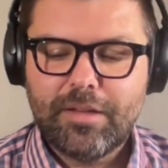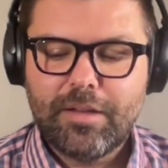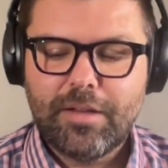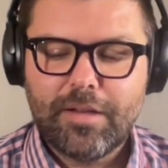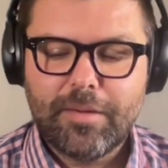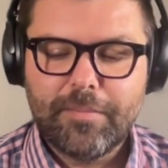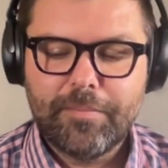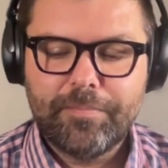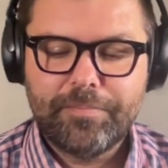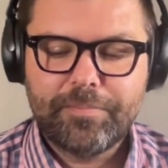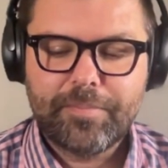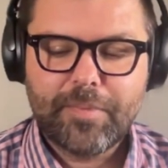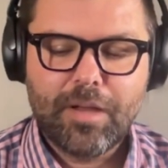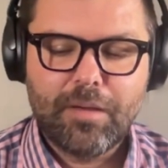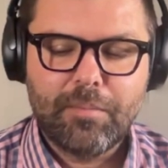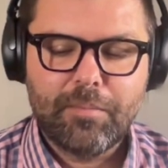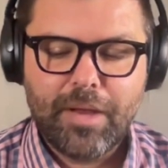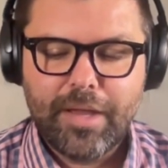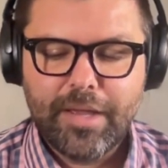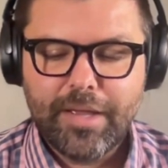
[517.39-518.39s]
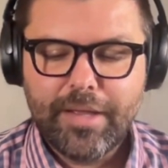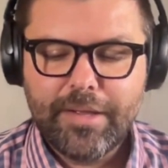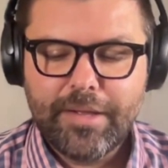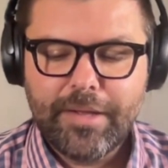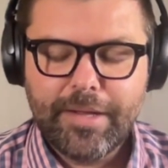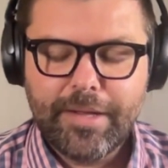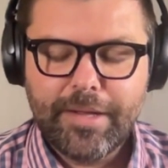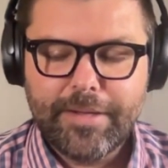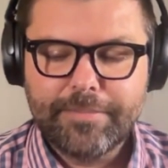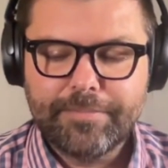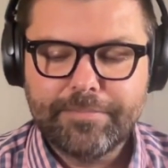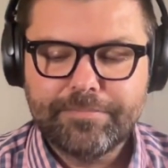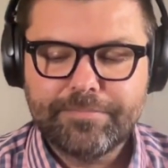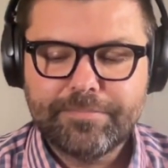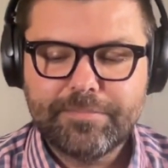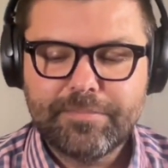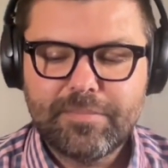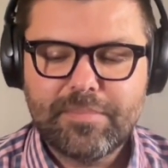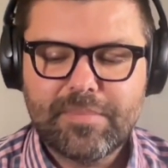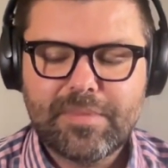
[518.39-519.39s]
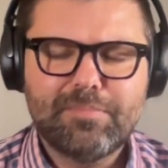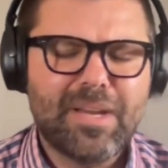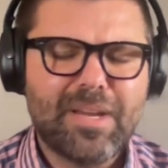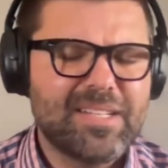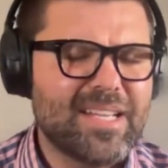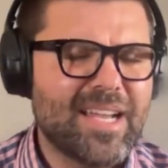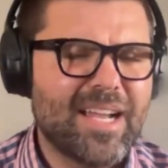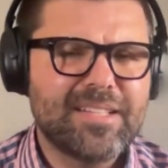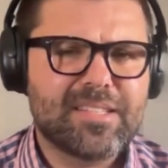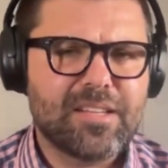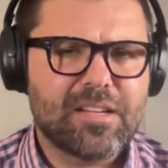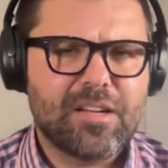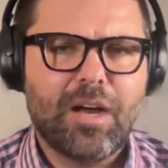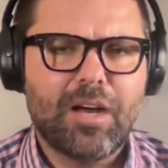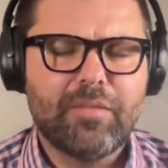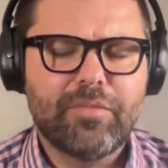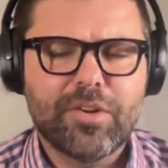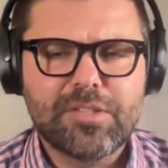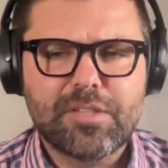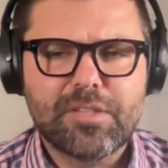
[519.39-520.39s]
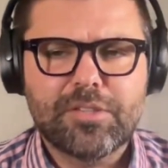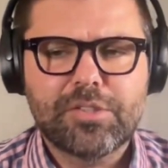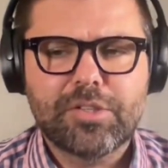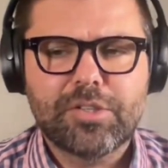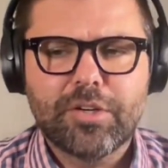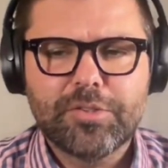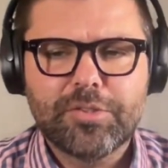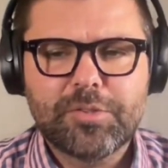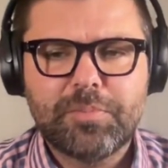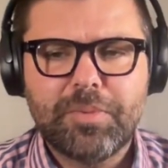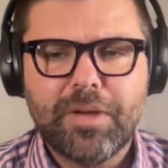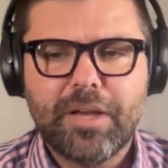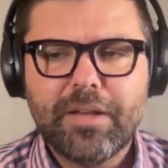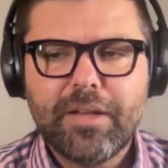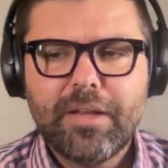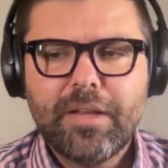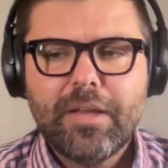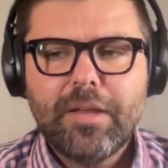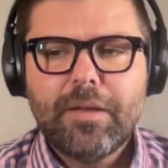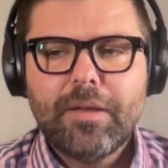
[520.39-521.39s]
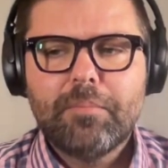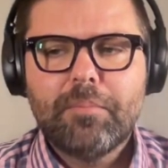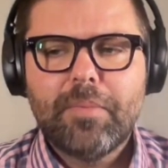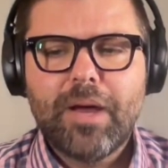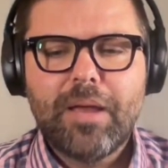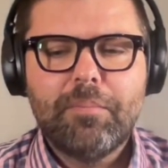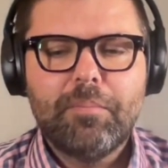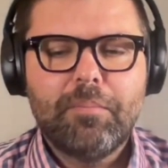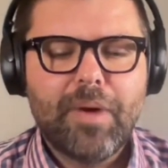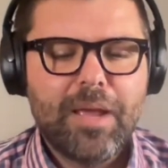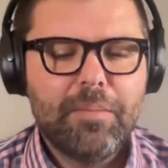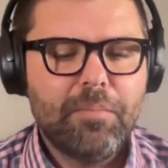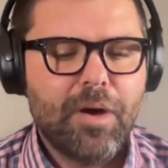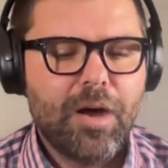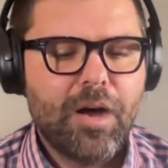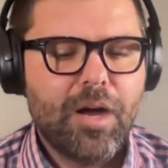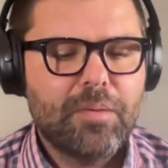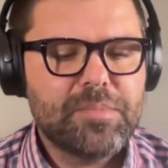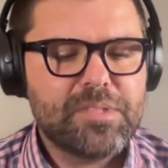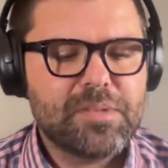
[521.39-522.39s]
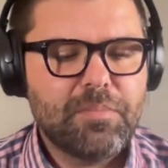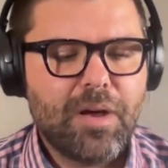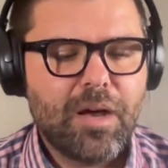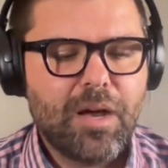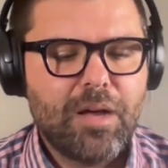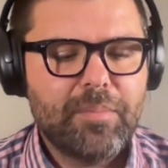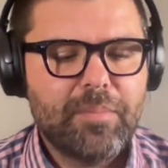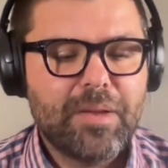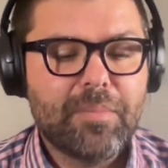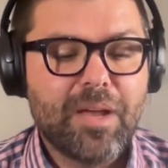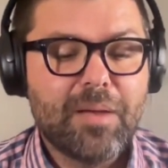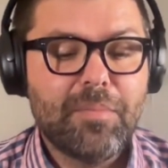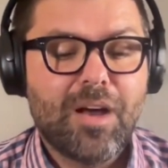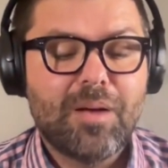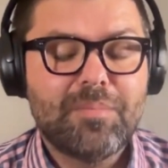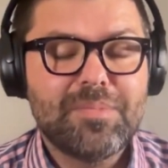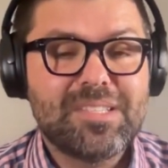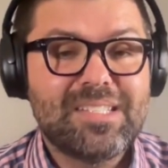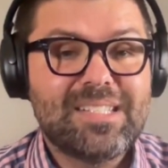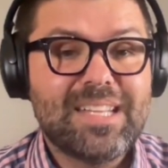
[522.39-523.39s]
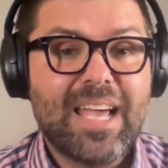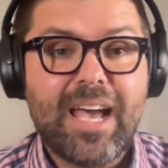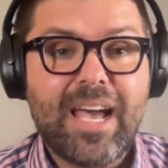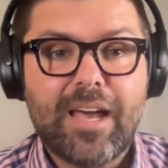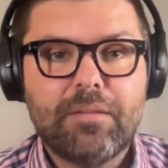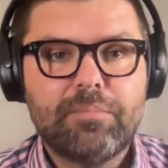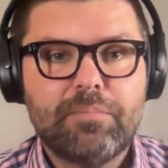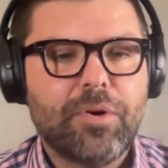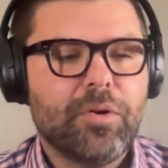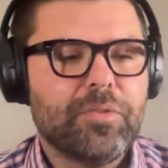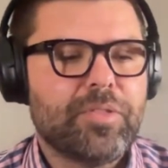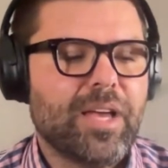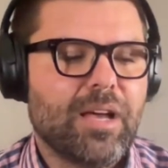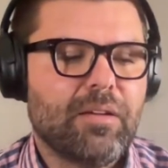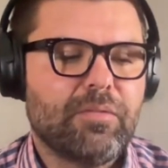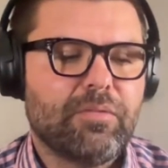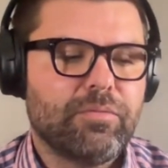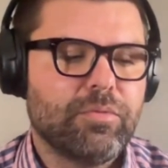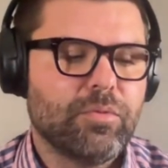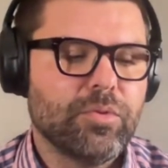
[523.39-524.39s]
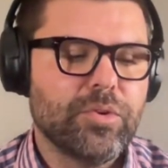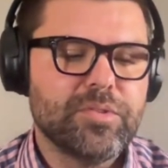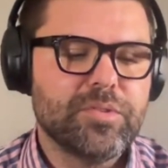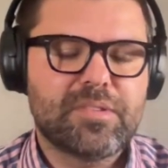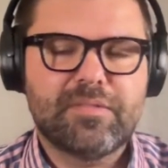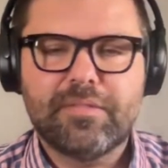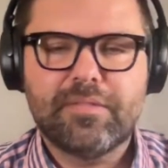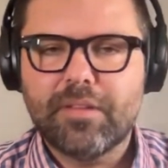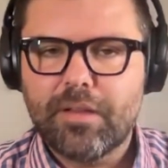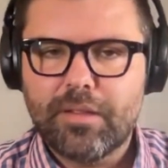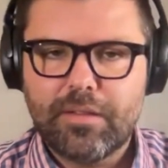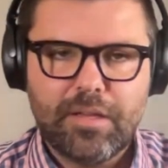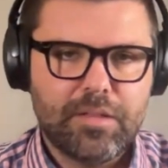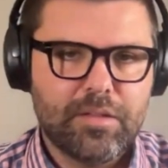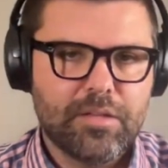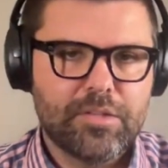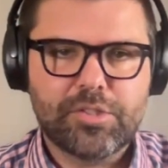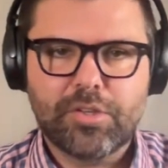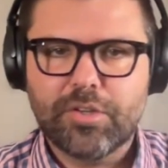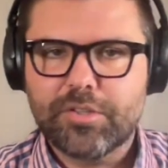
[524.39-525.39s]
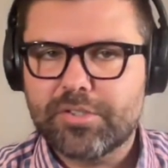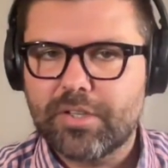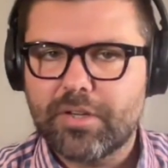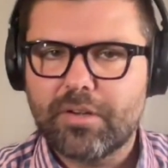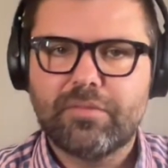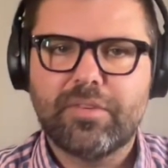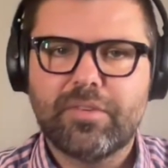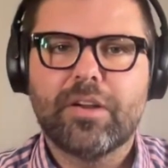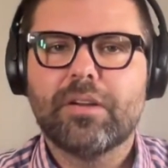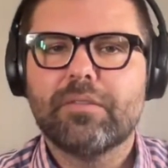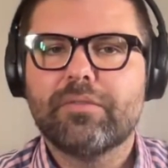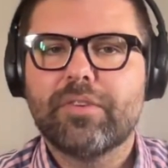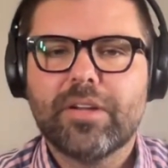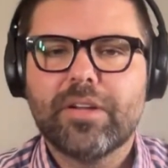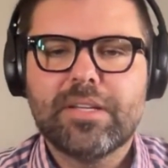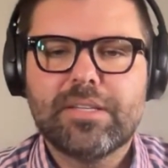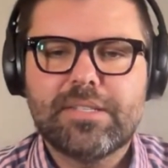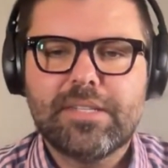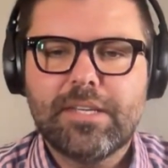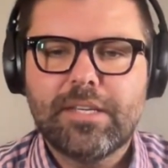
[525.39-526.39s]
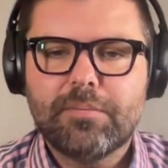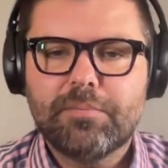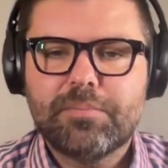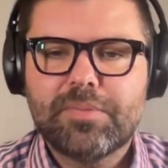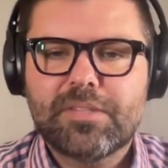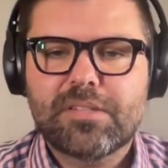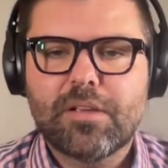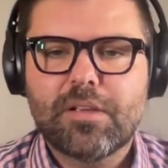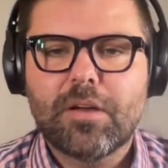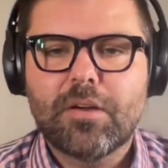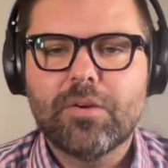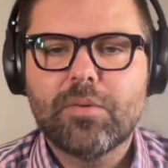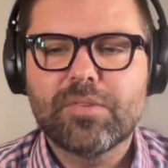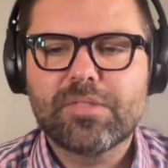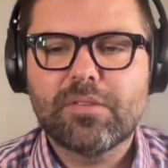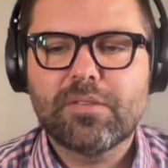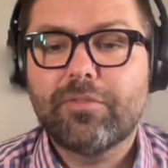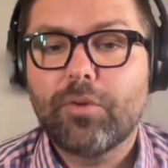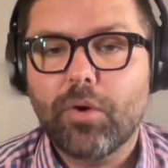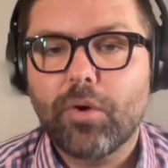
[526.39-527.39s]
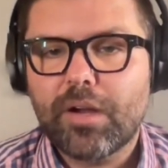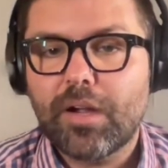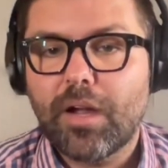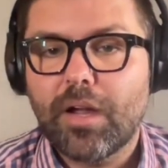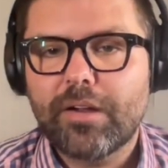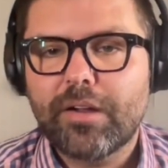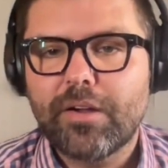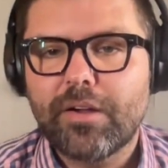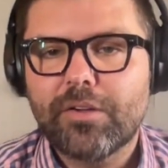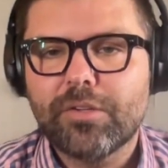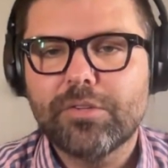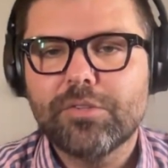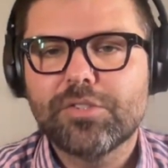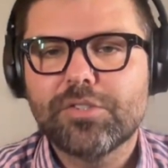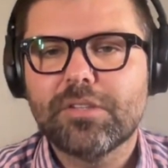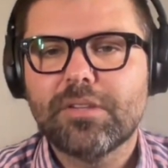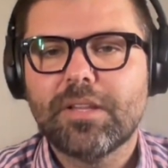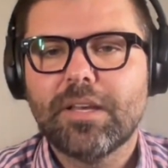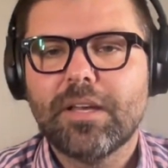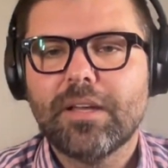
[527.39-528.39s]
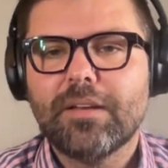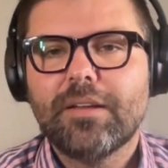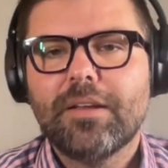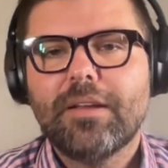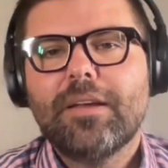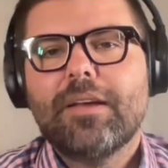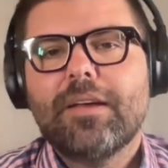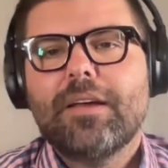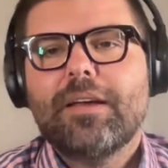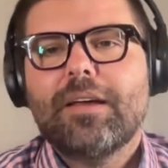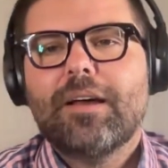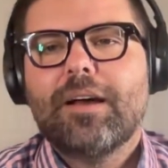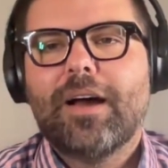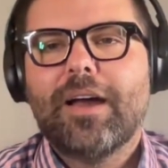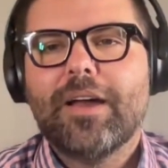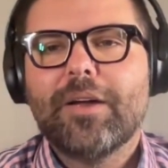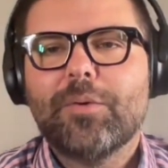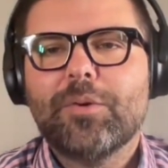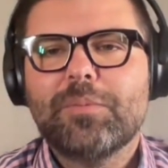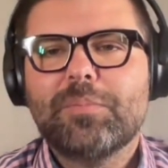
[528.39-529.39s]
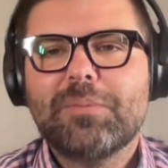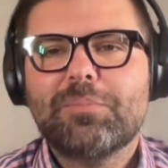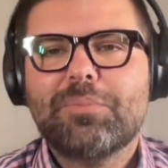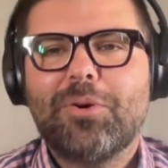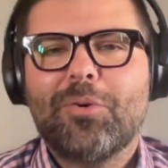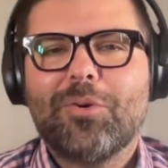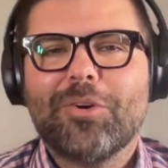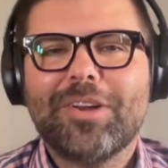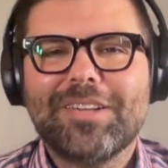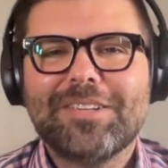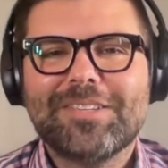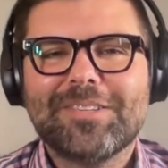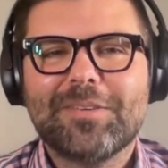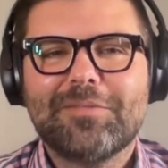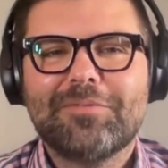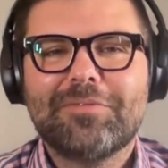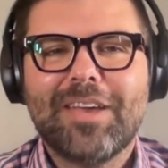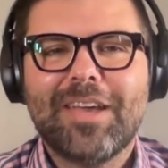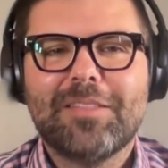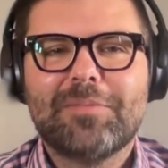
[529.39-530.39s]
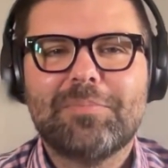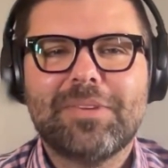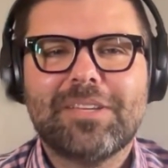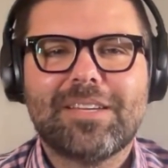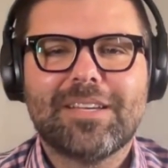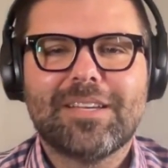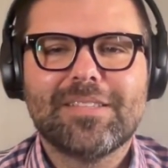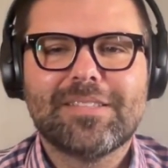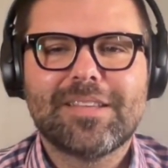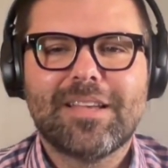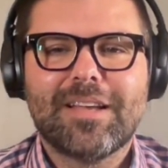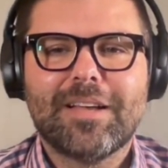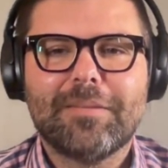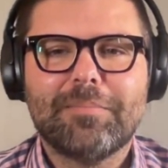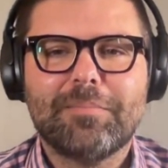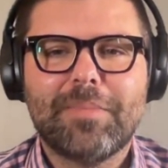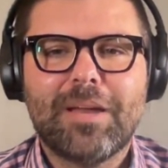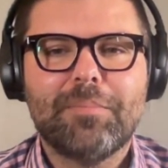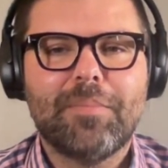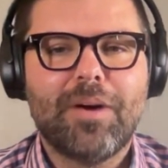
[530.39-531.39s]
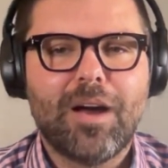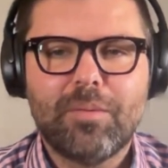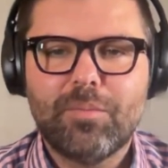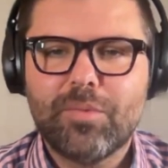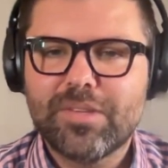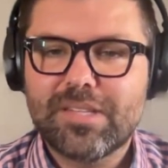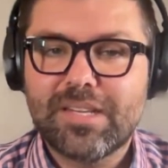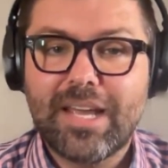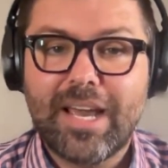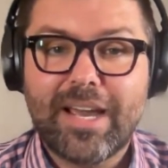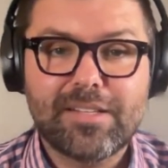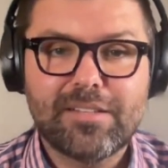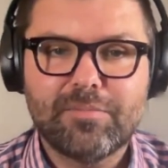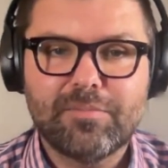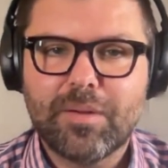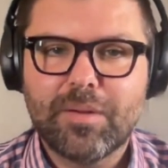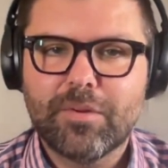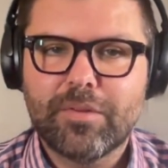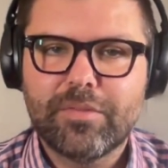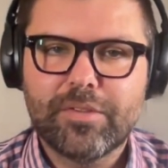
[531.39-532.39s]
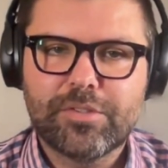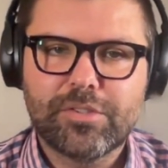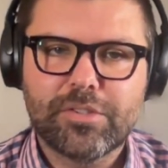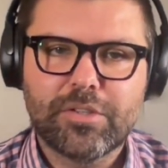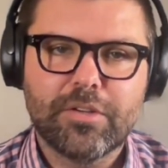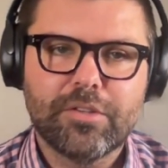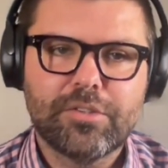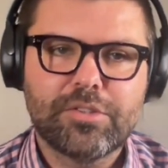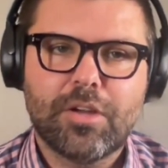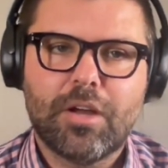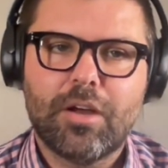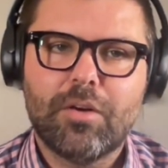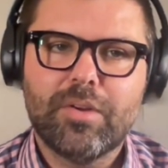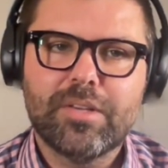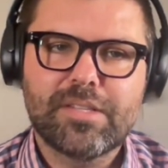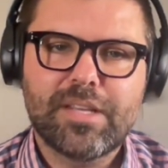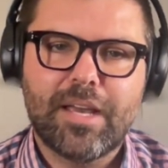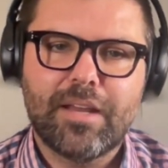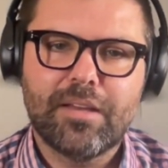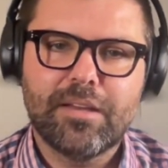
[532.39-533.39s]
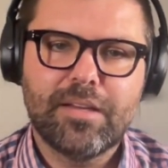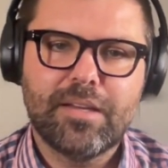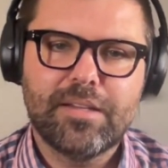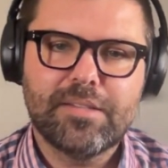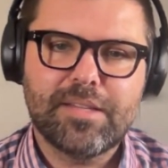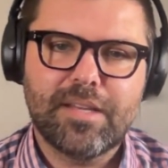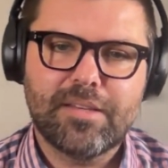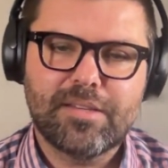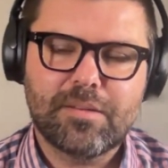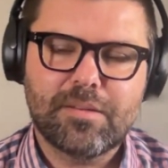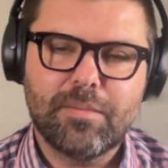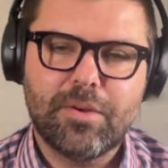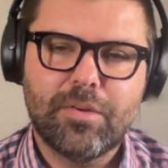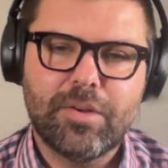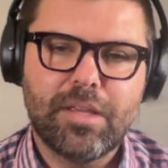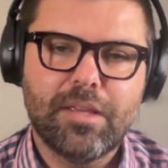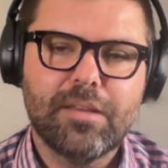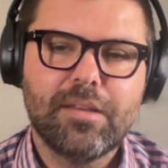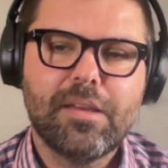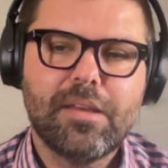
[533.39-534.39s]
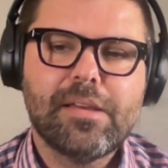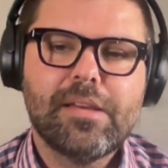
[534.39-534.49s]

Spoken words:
On my dad's a convert to the church, but my mom's mom and my mom's dad both have roots in the church that are very, very deep. So it was a foregone conclusion that I would be born into the faith because my mom was an active member of the church, always had a testimony.